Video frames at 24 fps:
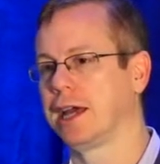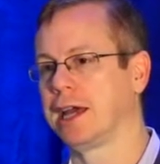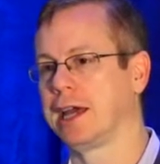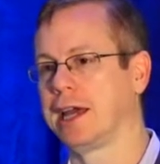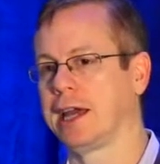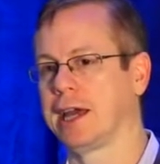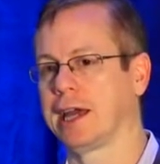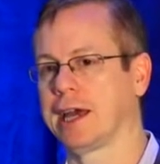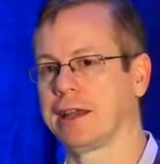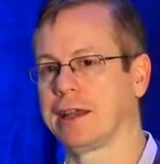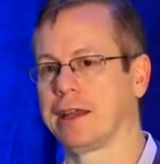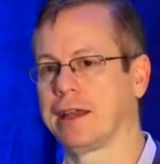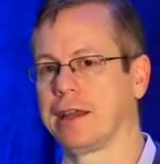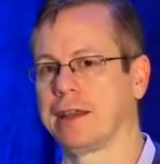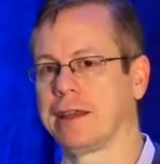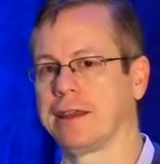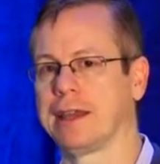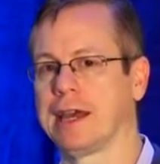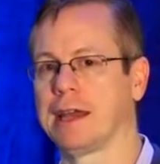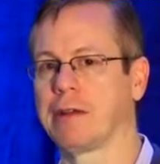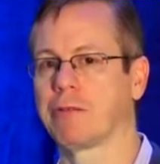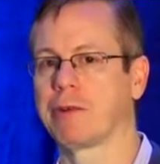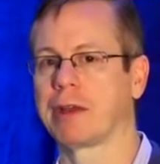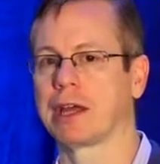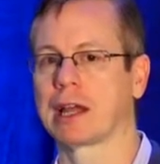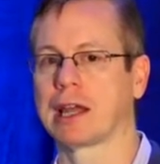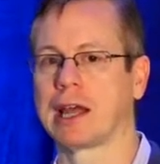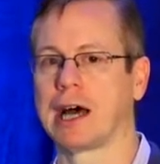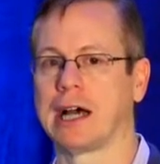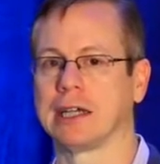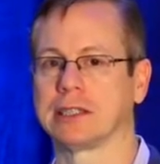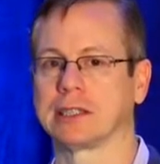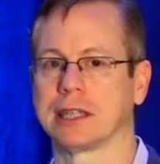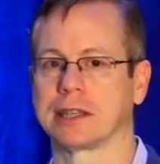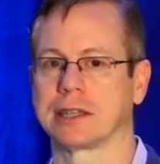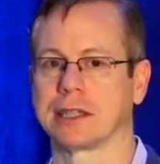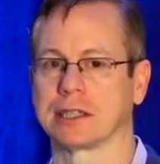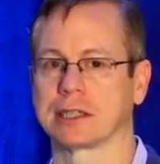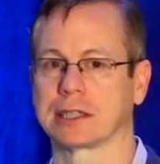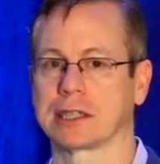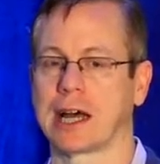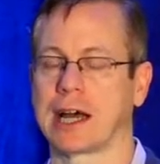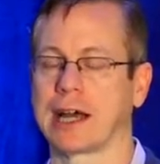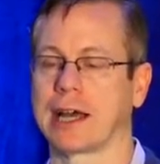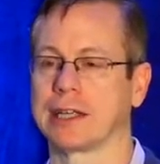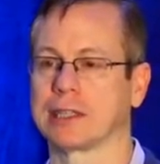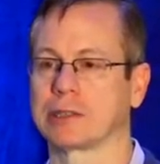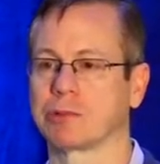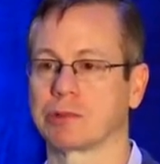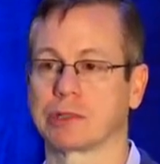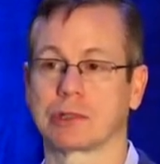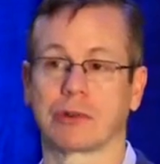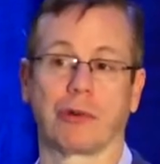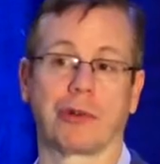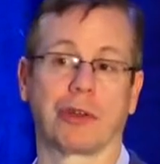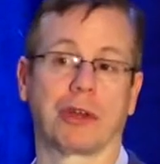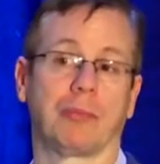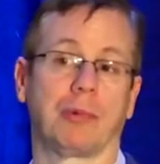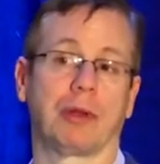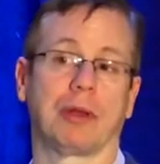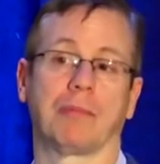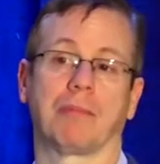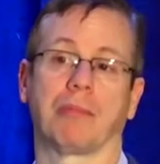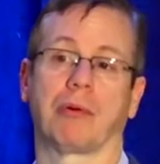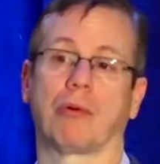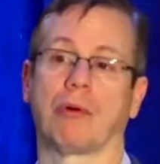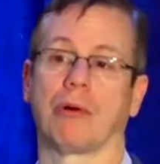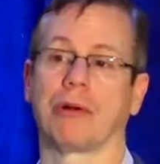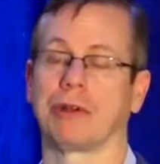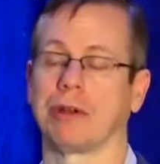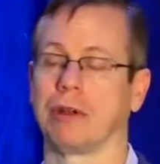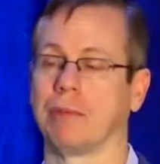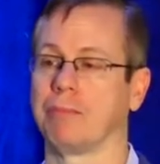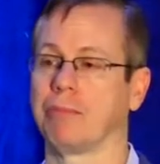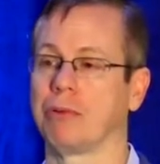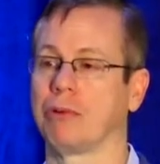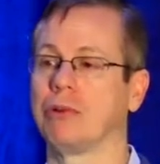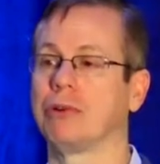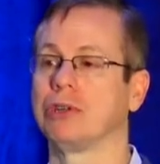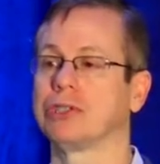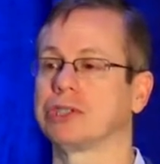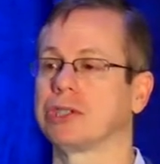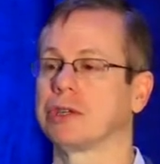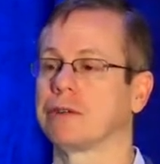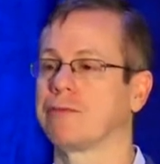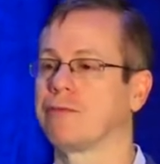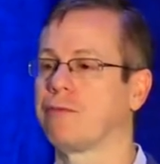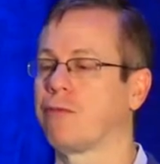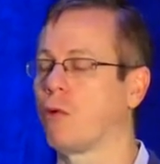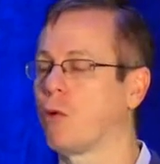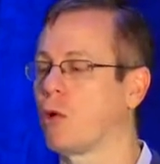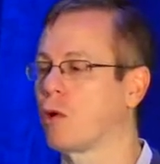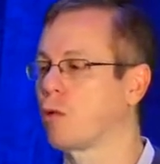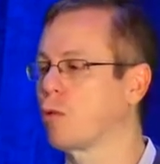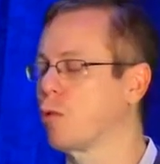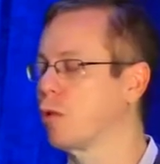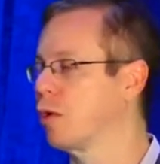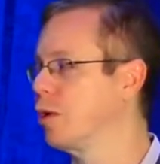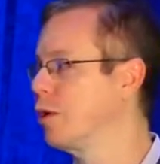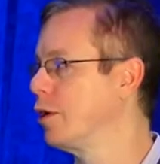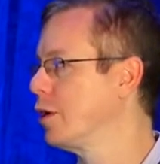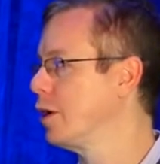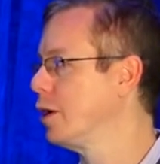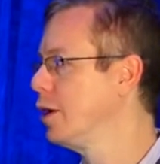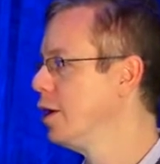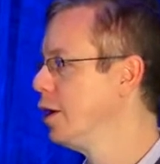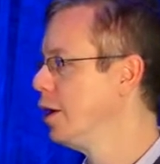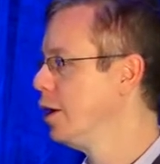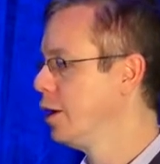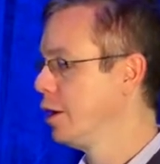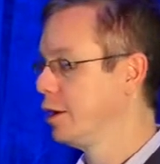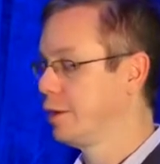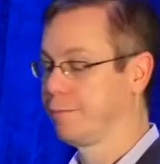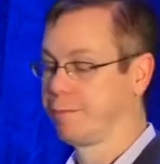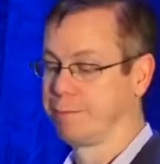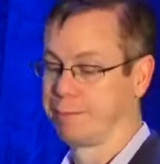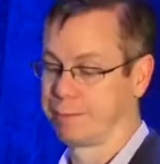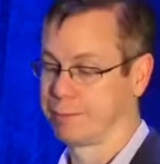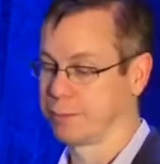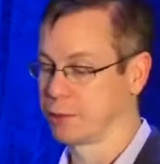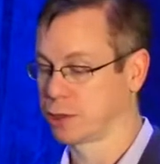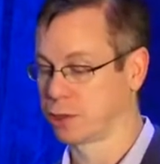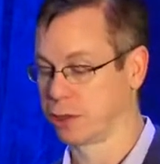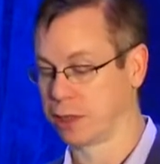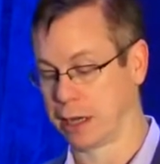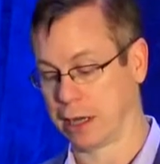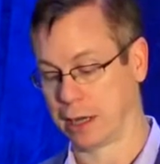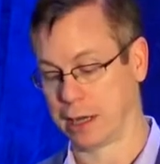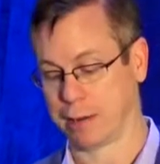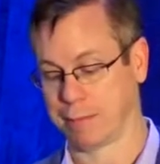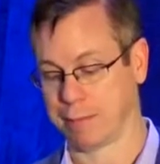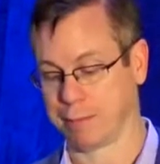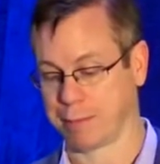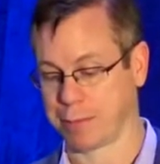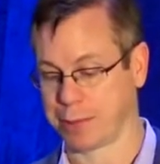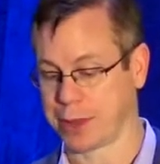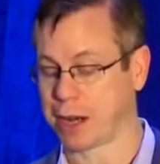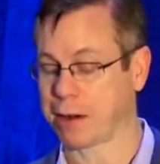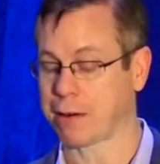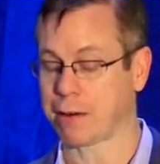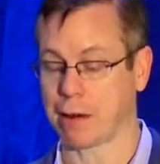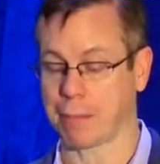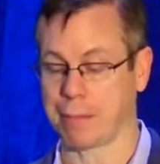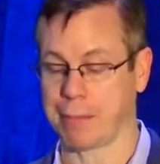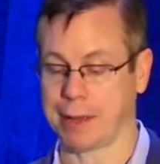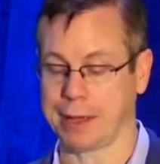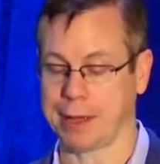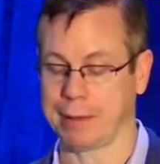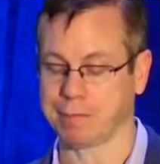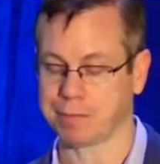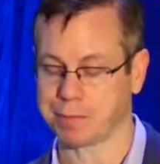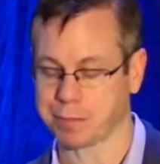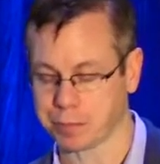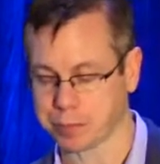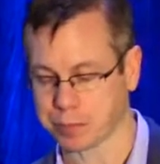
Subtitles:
And they realized that the science was going to be important in pushing forward therapy.